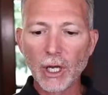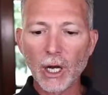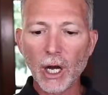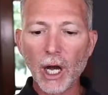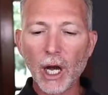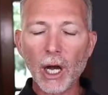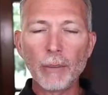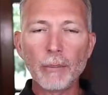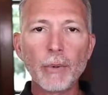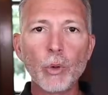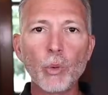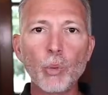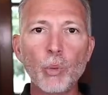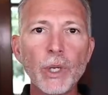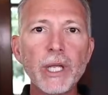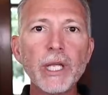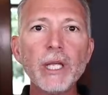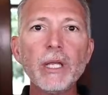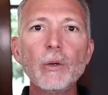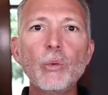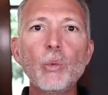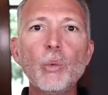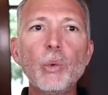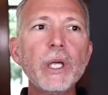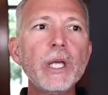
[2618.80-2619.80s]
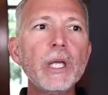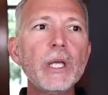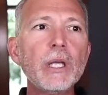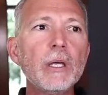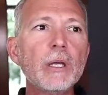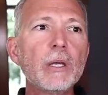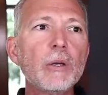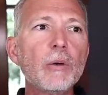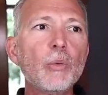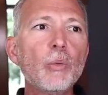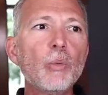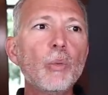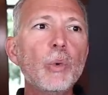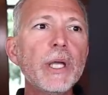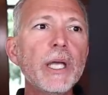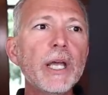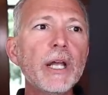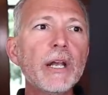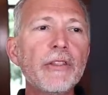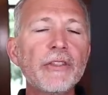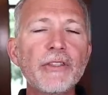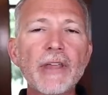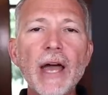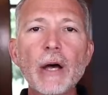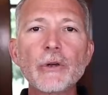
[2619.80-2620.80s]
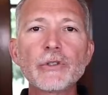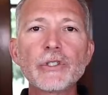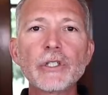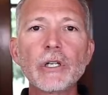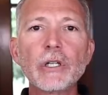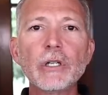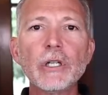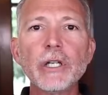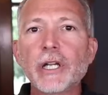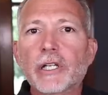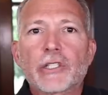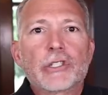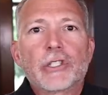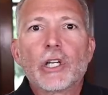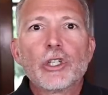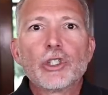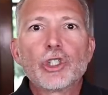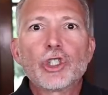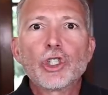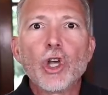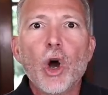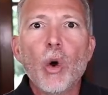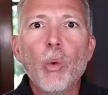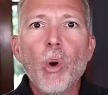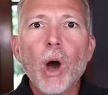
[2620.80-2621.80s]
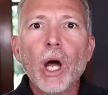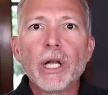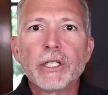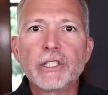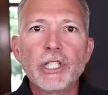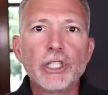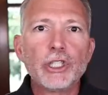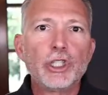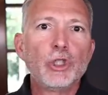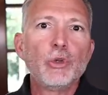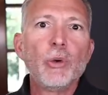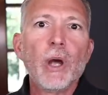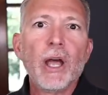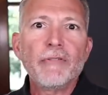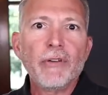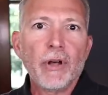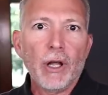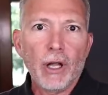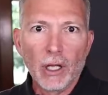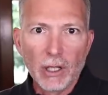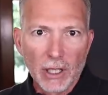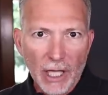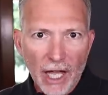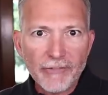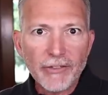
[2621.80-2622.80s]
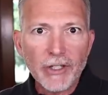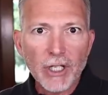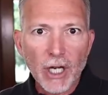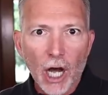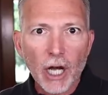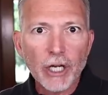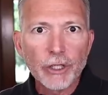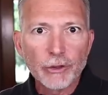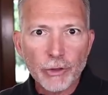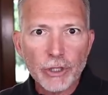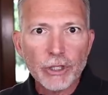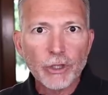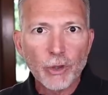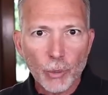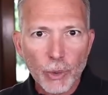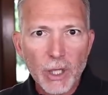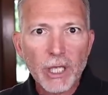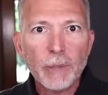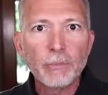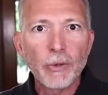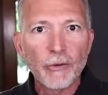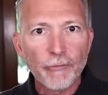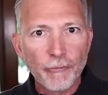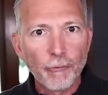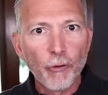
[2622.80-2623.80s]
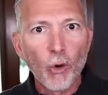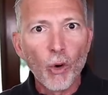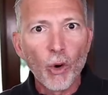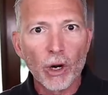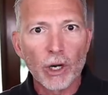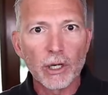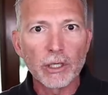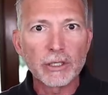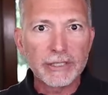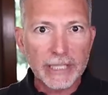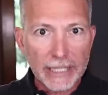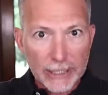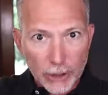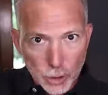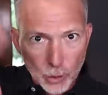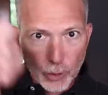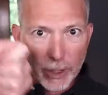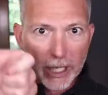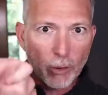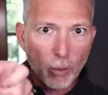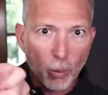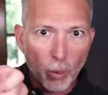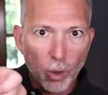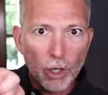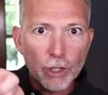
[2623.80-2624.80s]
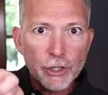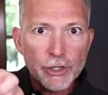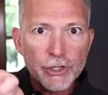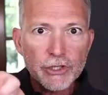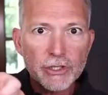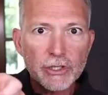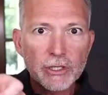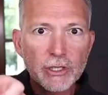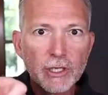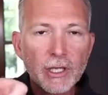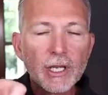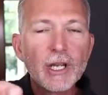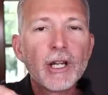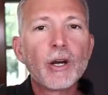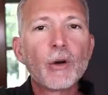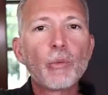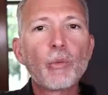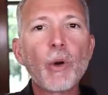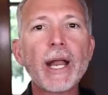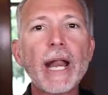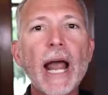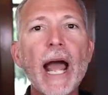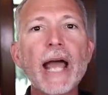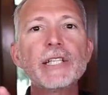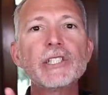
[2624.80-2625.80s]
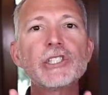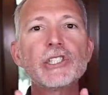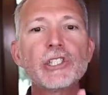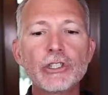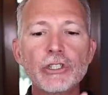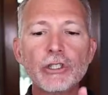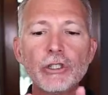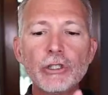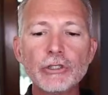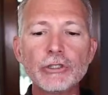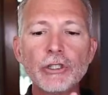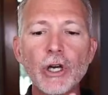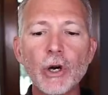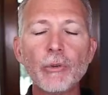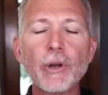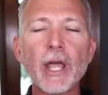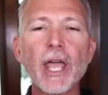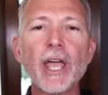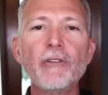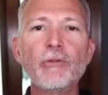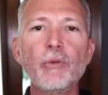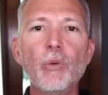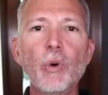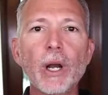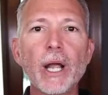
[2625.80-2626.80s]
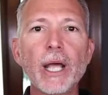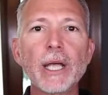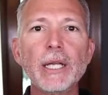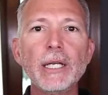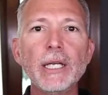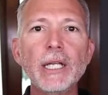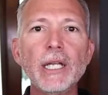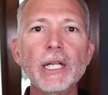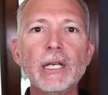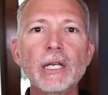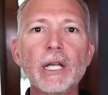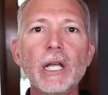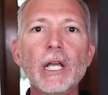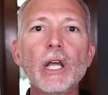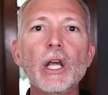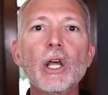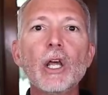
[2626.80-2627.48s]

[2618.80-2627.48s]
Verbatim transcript: Um, we we we had a thousand clicks. So what? Did you have eleven hundred the week before? Did you get worse? Right? I still don't have what I need.